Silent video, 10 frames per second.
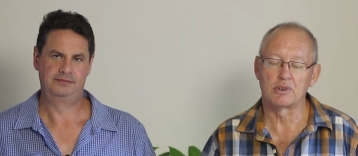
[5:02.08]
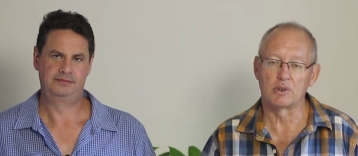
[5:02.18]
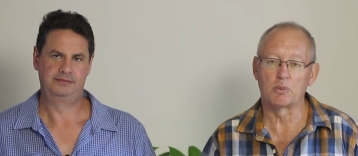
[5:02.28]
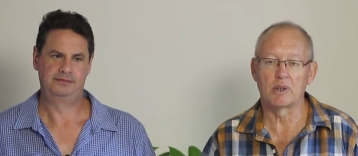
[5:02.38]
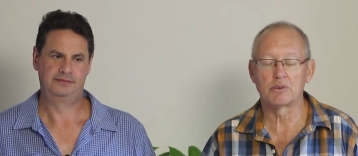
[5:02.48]
Speaker 1: You
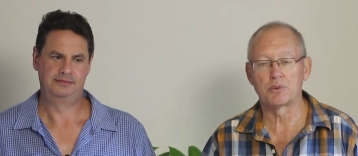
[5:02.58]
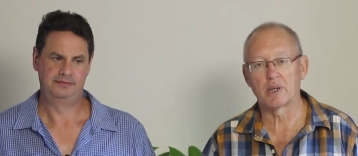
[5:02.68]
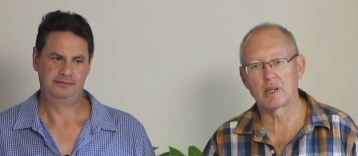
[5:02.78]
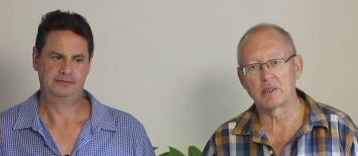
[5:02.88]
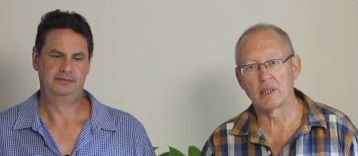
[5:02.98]
won't
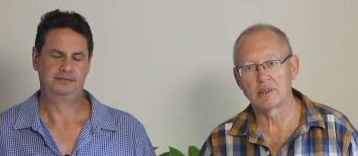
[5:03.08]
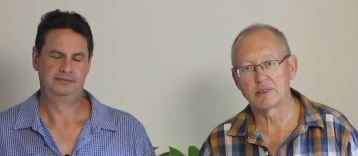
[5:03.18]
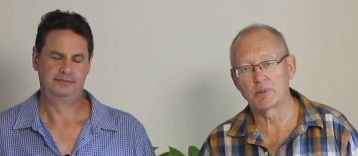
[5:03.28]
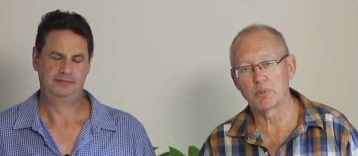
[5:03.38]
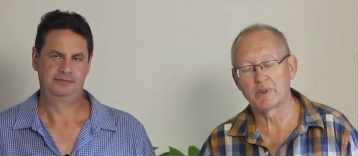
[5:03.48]
recognize
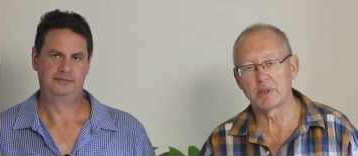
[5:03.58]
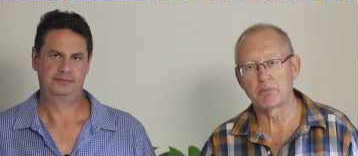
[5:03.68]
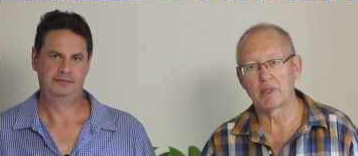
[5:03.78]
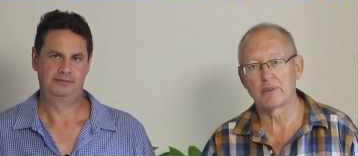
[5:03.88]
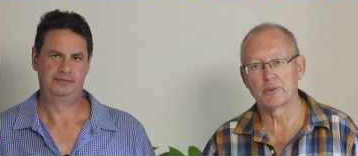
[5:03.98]
them when they
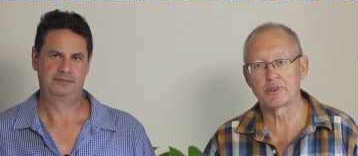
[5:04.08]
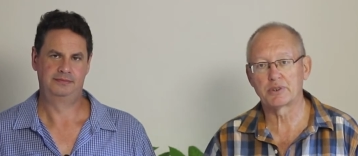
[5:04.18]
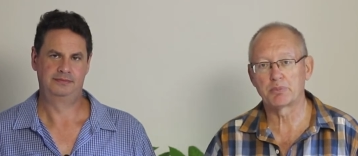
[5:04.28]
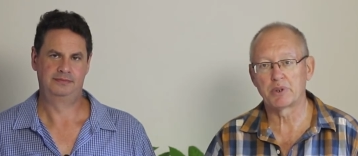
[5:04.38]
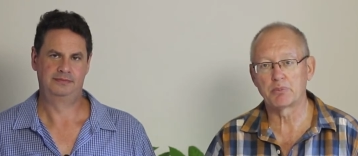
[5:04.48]
play for the
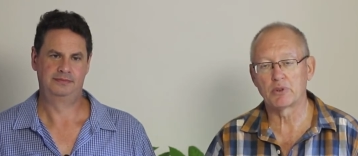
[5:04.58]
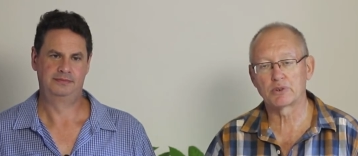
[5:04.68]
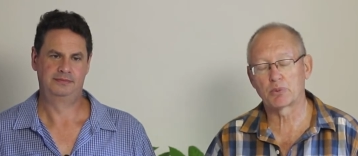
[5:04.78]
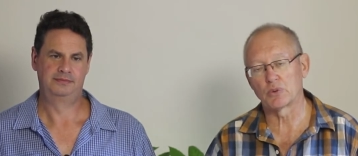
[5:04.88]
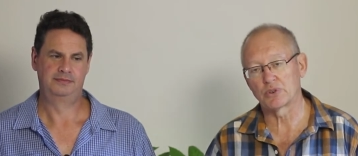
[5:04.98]
Springboks
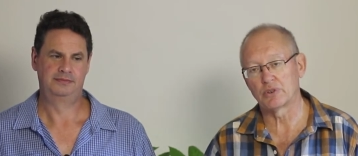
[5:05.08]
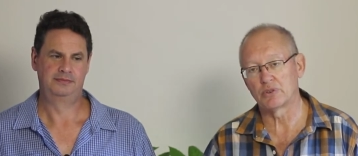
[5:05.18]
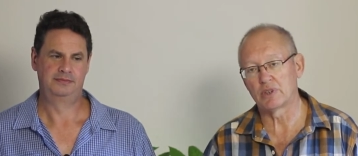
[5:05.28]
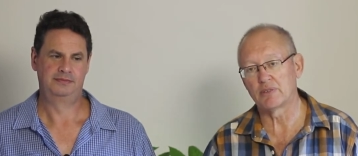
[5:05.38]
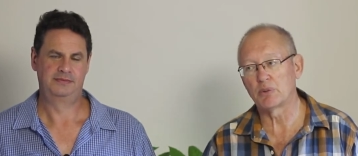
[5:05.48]
because you
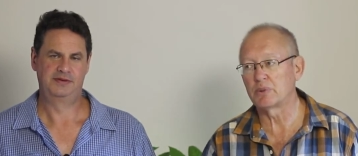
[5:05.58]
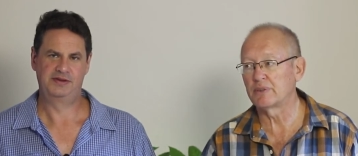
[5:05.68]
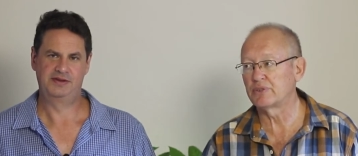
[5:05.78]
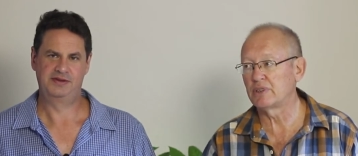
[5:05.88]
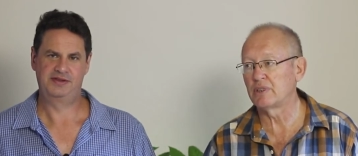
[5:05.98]
never would have
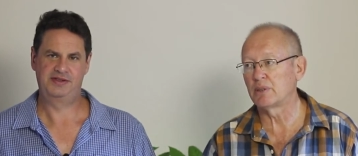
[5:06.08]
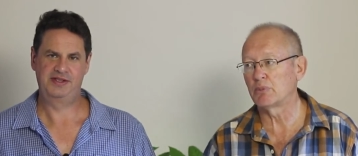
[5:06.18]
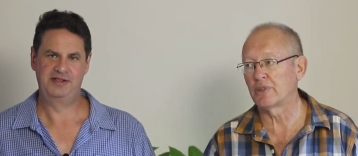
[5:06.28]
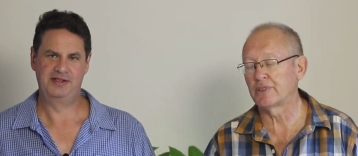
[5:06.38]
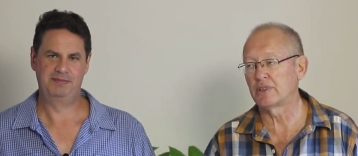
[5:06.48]
seen
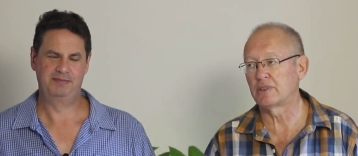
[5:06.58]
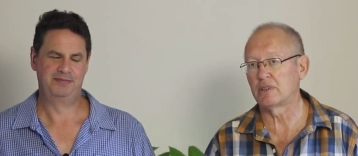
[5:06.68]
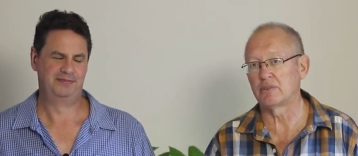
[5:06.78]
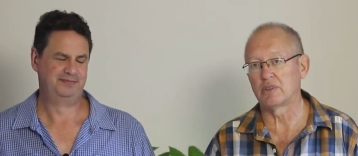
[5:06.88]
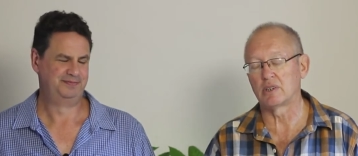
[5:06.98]
them on them. the
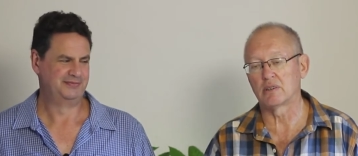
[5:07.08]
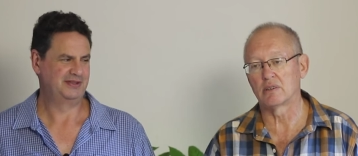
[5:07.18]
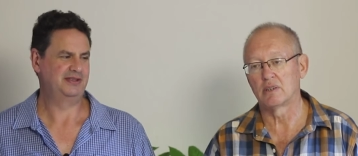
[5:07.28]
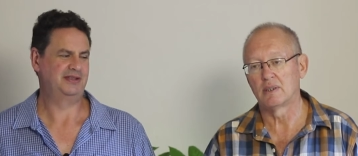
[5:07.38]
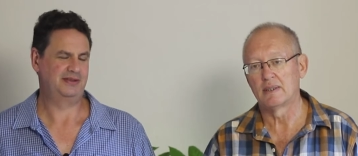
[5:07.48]
TV. Yeah.
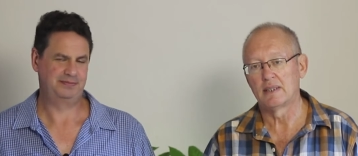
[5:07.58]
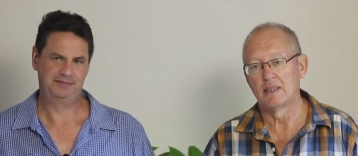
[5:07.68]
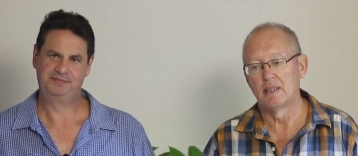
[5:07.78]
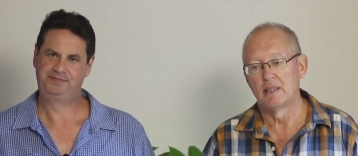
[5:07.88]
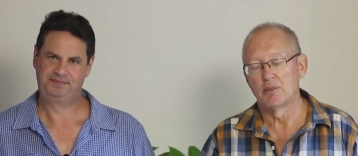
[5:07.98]
yeah
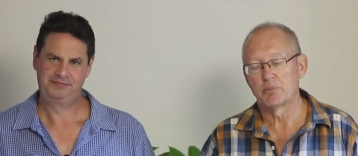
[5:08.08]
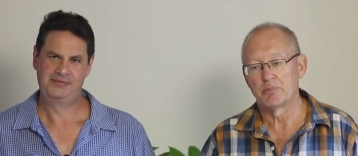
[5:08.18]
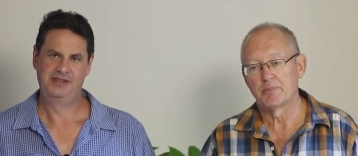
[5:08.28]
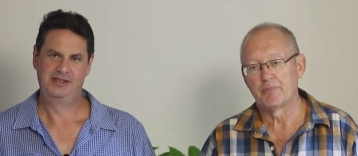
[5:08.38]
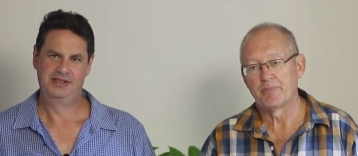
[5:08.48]

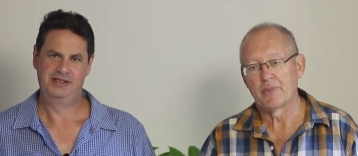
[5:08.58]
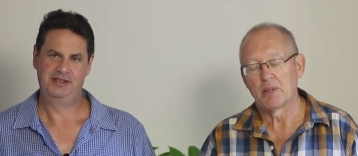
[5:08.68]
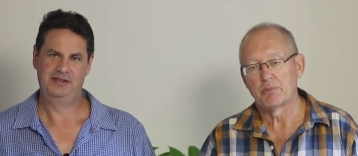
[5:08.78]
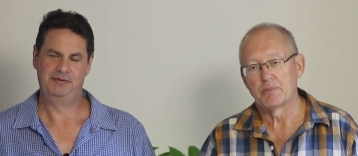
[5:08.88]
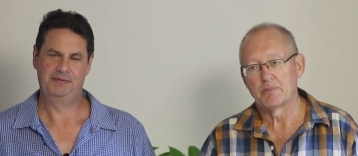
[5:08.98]

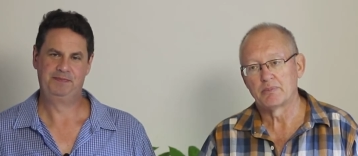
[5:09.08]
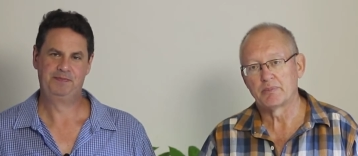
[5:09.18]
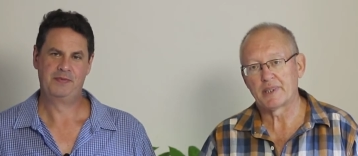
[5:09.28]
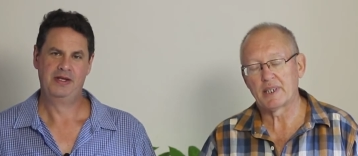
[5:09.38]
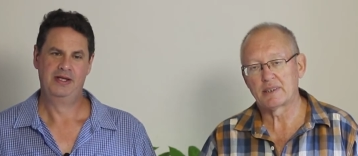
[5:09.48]
anyway.
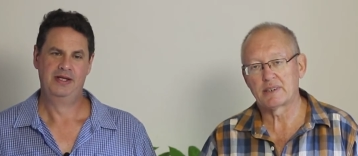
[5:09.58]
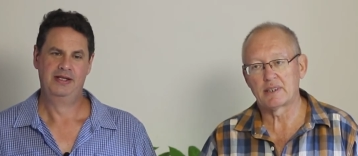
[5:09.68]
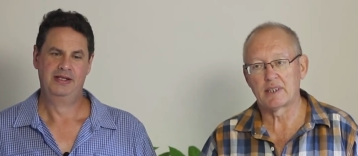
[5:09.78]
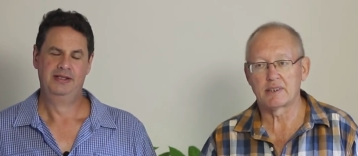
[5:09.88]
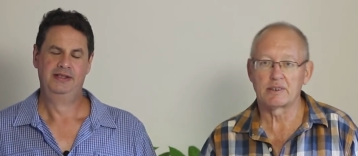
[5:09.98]
But that's it.
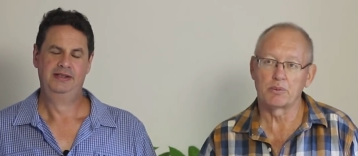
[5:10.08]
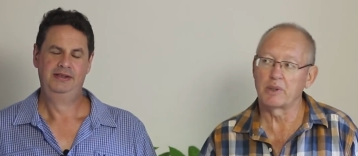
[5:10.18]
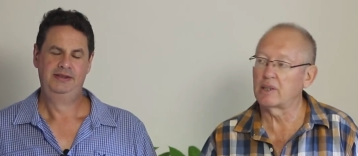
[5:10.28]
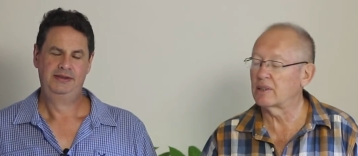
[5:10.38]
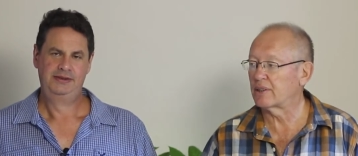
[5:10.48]
That's the
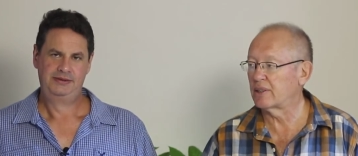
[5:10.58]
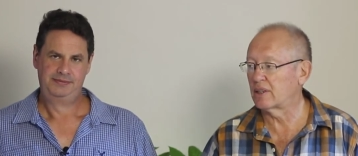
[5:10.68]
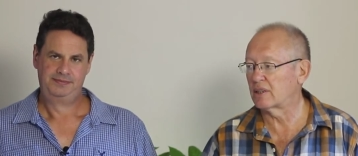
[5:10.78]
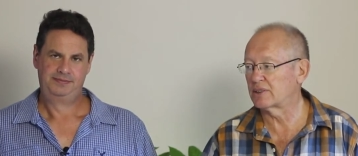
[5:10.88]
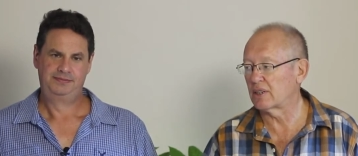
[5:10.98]
weekend. I think
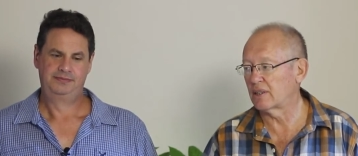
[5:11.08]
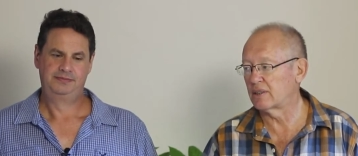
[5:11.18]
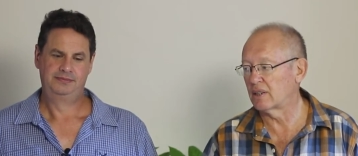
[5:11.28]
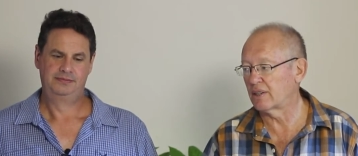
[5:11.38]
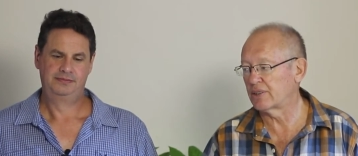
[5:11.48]

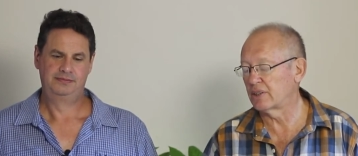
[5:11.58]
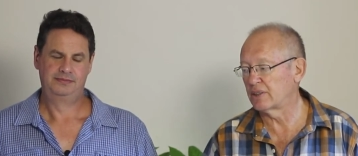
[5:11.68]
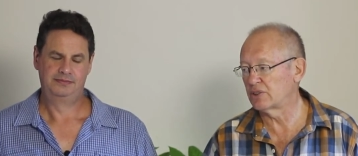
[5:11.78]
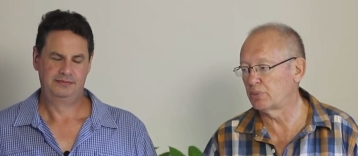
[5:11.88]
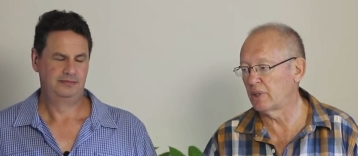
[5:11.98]
exciting. I think
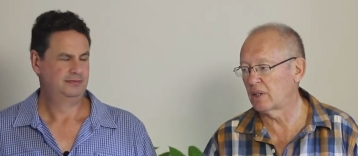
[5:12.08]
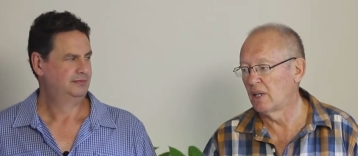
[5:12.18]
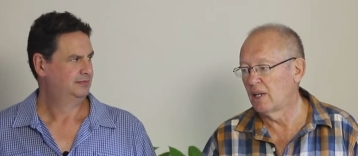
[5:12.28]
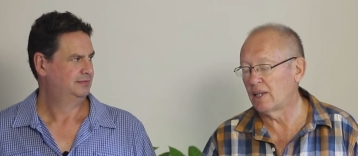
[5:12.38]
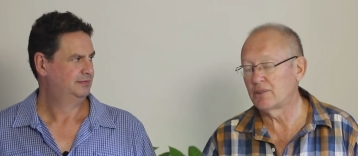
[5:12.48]
this week.
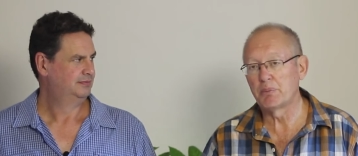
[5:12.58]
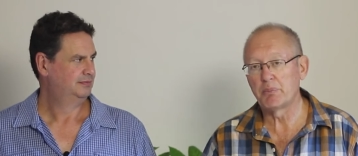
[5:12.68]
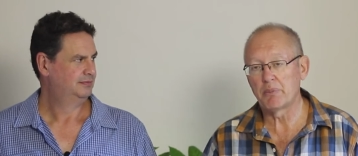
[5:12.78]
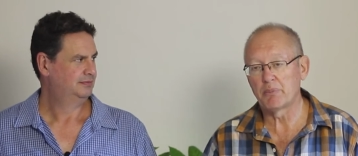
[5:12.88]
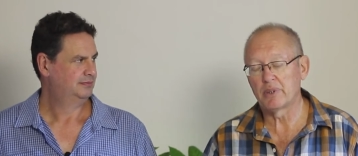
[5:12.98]
And
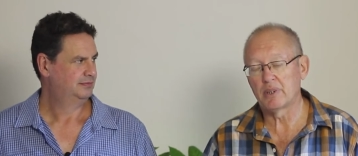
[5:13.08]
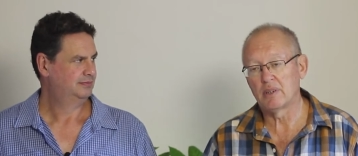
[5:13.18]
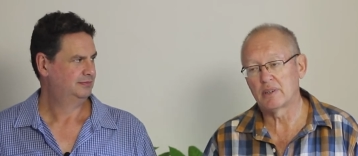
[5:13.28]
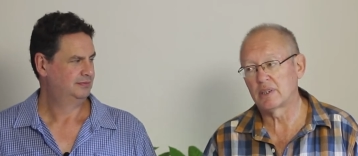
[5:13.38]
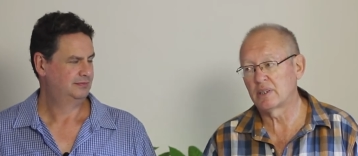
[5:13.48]

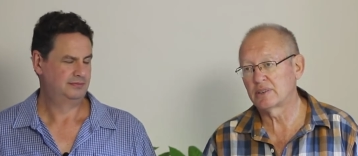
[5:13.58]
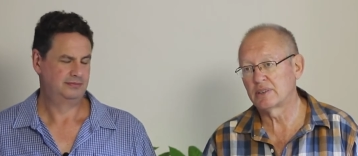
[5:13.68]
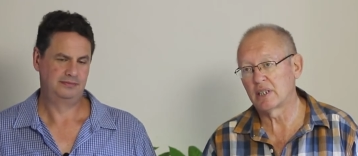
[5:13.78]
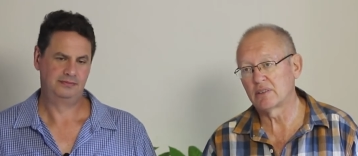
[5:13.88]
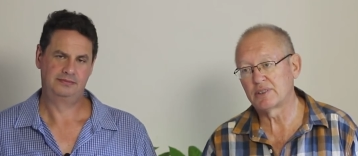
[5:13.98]
remember, there's
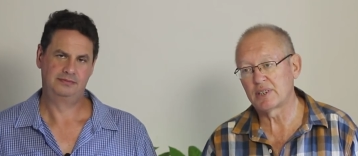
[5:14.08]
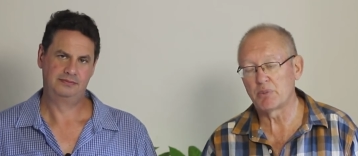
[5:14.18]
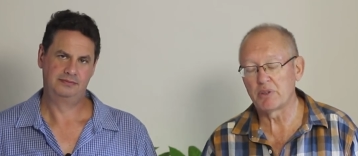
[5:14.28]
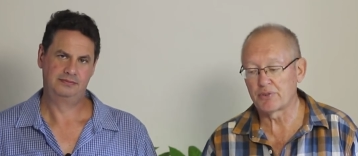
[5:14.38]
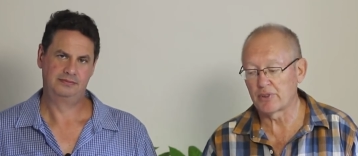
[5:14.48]
no
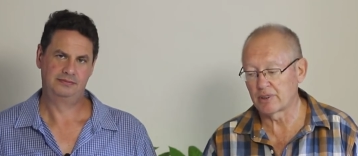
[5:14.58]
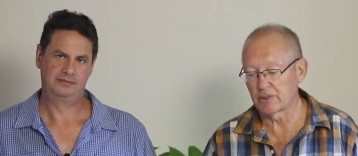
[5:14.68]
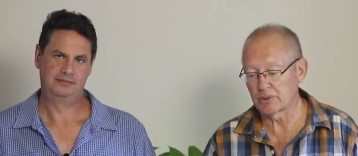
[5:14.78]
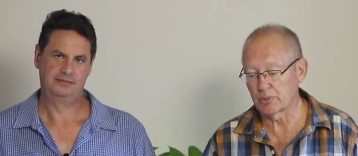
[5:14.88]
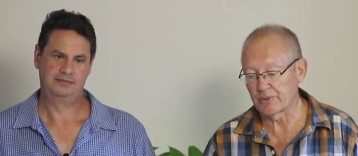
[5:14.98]

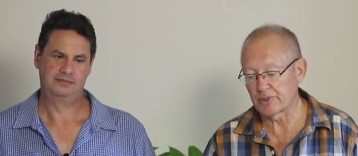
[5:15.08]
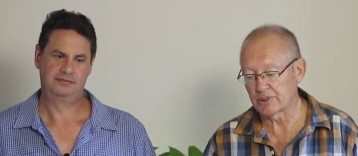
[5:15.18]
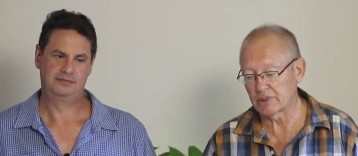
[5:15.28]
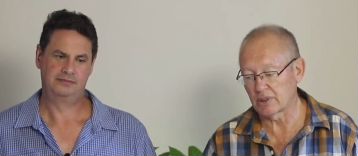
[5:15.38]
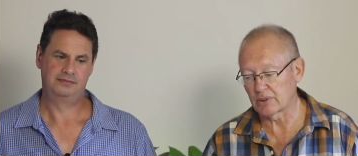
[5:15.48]
semi-finals with
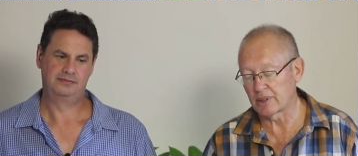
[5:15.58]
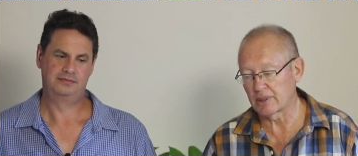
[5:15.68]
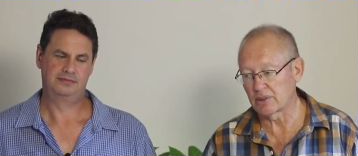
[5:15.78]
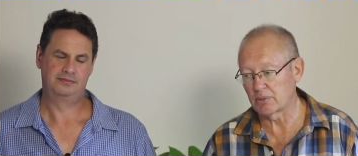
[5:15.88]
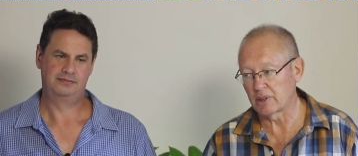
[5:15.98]
the and Under
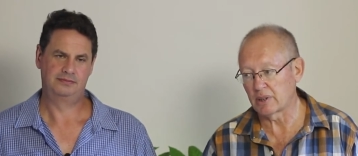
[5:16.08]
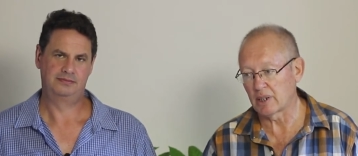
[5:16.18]
20